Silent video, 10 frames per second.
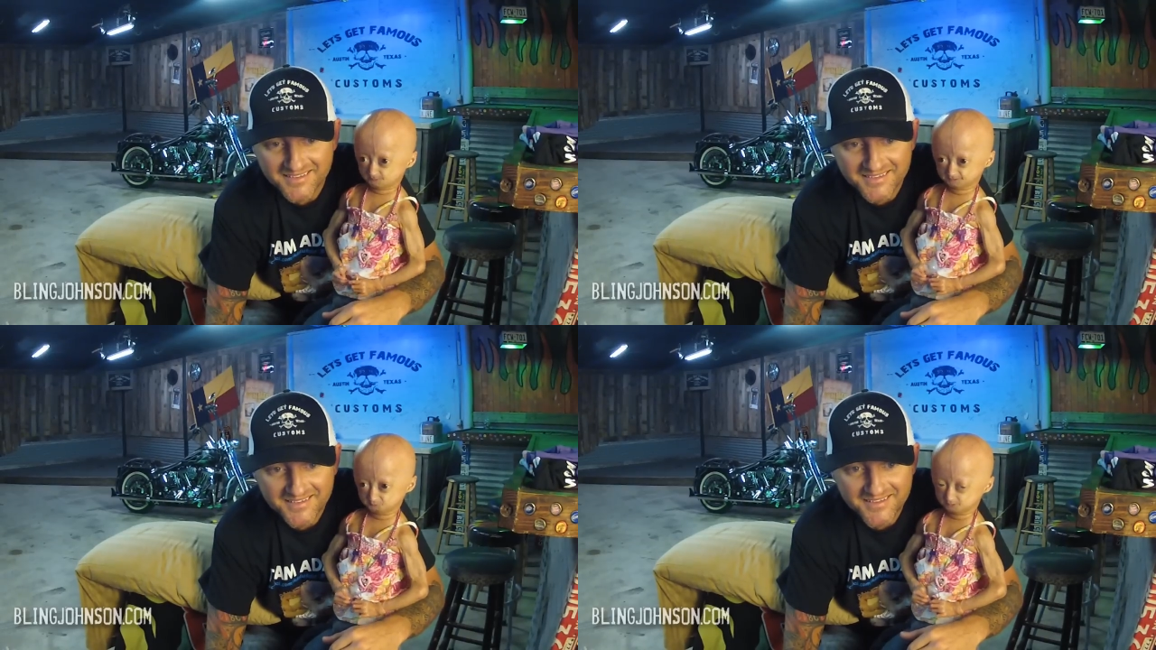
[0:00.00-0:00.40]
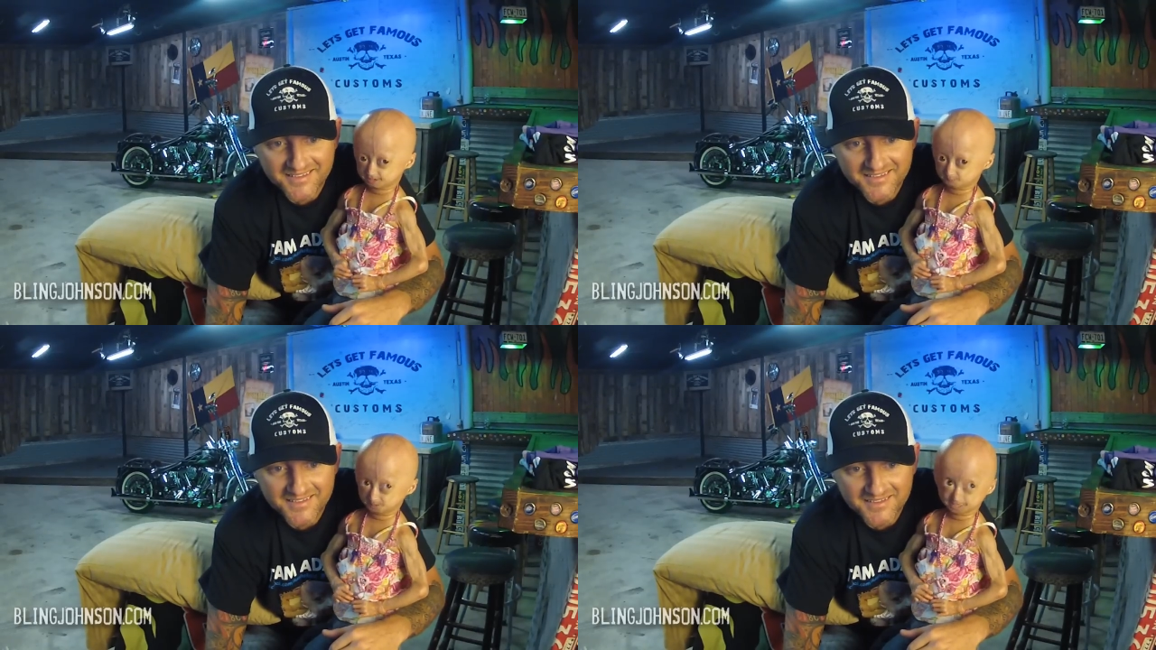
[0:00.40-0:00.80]
Speaker 1: when we,
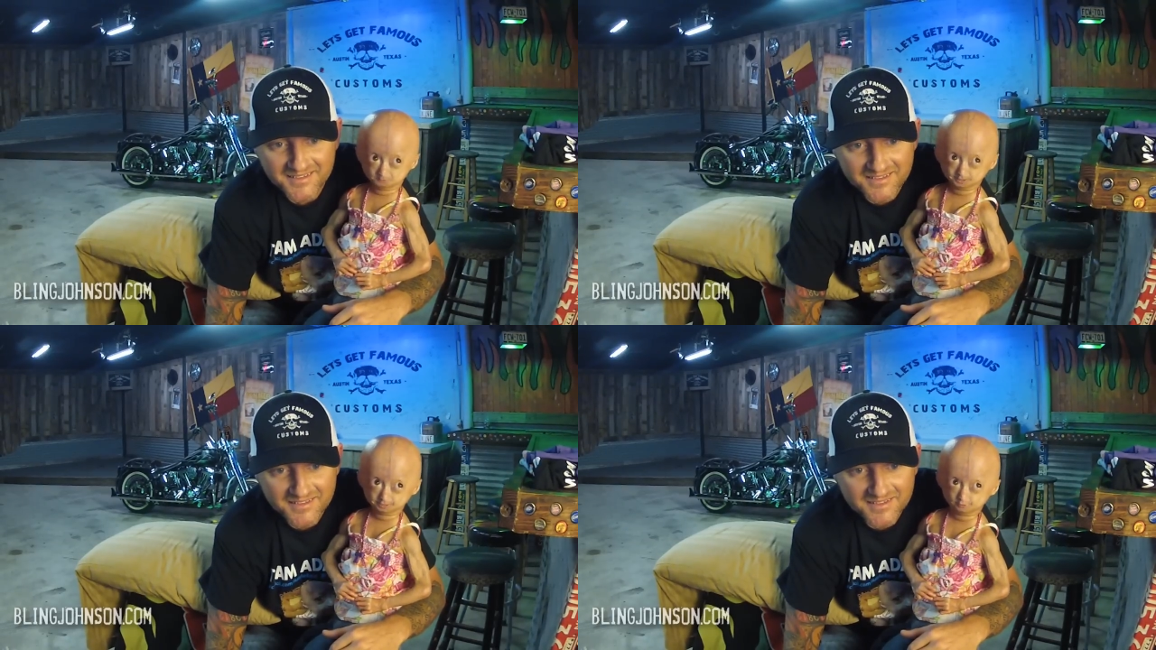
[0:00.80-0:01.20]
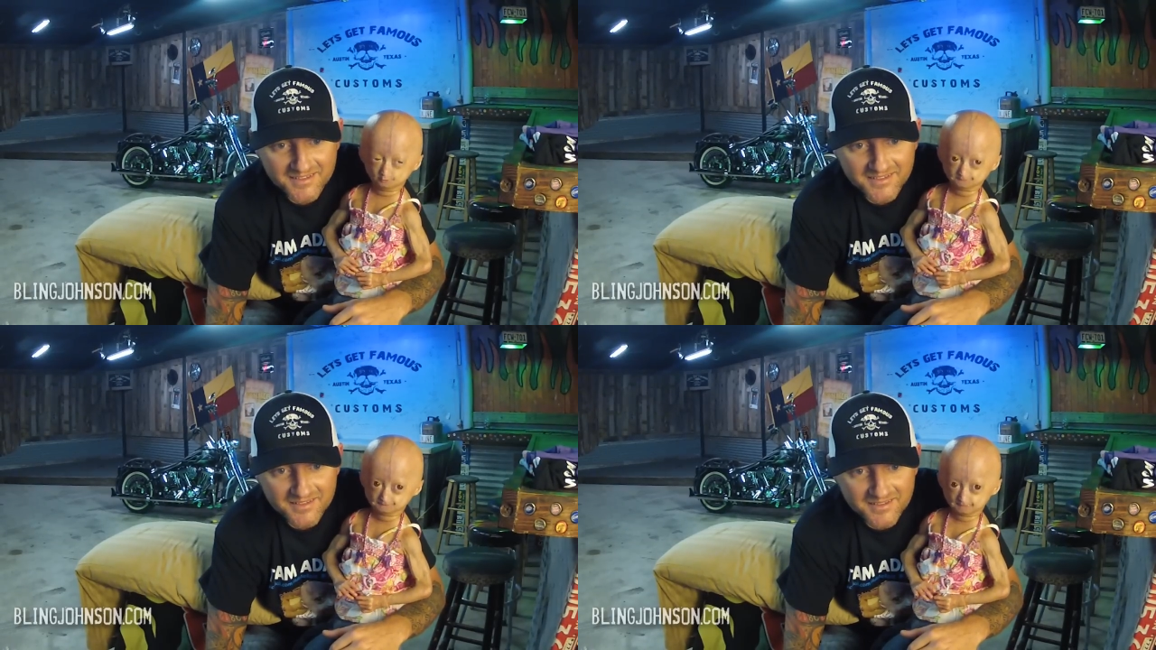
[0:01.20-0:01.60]
when we go
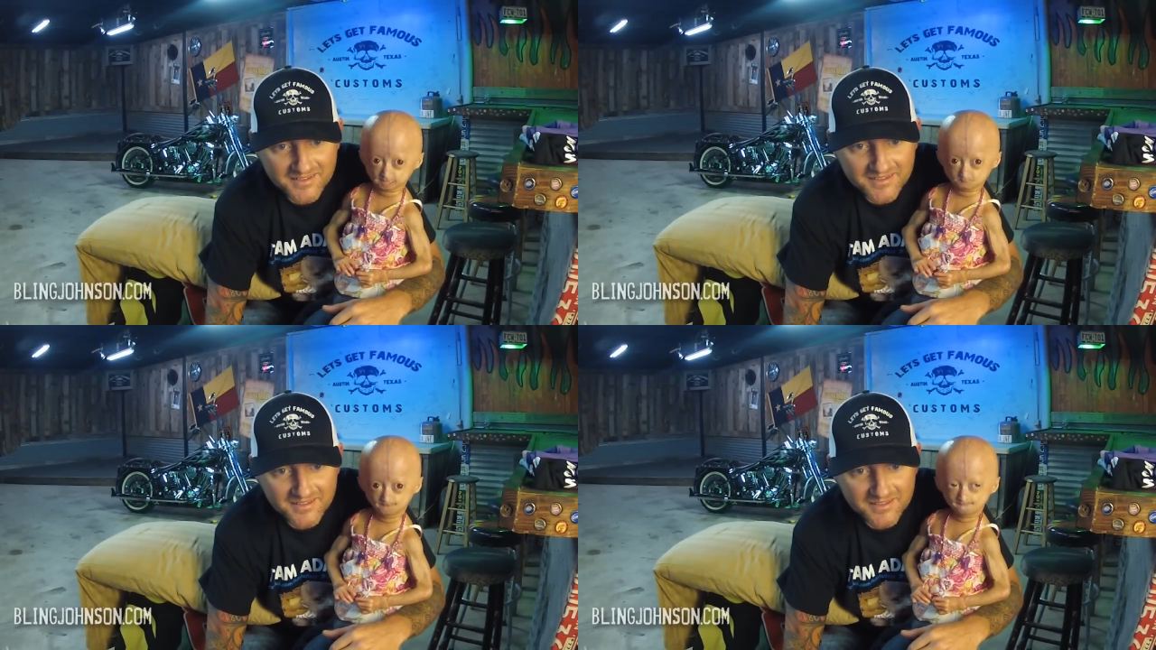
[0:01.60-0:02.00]
to sleep.